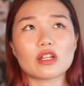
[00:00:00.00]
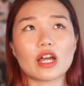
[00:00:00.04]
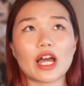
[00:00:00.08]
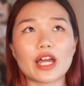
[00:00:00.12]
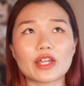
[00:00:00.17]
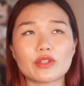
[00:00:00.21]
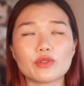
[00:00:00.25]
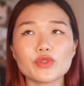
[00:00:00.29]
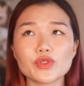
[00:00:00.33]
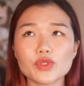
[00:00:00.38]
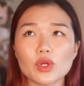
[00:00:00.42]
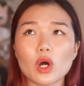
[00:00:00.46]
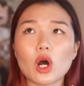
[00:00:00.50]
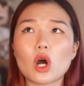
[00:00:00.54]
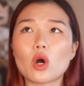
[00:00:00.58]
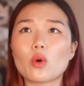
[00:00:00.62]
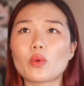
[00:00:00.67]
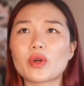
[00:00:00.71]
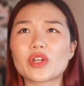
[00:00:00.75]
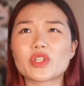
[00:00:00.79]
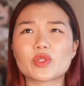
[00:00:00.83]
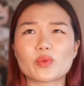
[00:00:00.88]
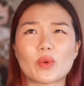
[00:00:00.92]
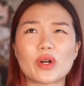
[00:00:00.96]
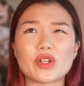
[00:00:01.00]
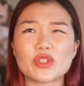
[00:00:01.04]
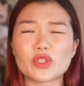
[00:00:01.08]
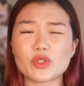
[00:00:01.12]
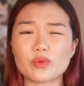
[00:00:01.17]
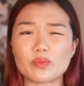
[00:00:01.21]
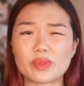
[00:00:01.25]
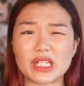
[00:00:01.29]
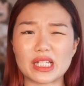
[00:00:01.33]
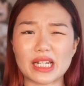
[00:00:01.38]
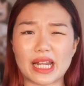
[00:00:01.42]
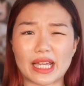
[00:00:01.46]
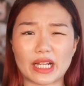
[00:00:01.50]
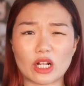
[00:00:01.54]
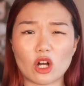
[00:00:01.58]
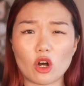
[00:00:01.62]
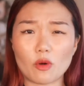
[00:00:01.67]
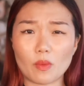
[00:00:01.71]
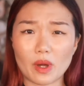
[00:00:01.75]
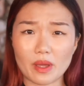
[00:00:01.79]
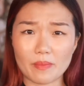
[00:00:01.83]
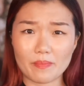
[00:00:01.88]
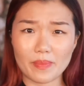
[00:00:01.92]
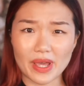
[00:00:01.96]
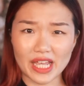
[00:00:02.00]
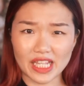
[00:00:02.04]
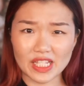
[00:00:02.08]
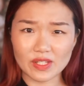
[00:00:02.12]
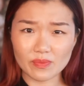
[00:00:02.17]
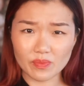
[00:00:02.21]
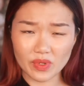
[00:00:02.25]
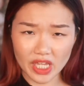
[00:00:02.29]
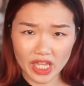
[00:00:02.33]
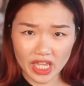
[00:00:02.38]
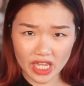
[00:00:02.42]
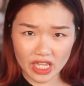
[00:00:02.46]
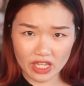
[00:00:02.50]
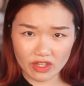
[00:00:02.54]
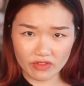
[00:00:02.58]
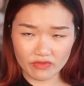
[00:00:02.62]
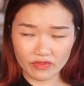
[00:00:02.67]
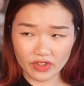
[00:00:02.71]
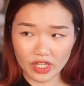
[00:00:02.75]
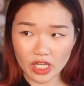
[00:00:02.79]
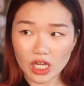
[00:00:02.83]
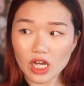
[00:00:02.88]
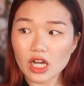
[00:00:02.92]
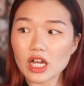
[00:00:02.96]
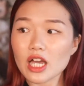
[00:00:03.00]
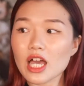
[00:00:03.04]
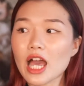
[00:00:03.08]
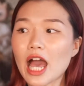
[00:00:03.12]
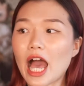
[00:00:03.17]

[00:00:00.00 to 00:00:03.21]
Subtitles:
I used to always want to be on my best behavior.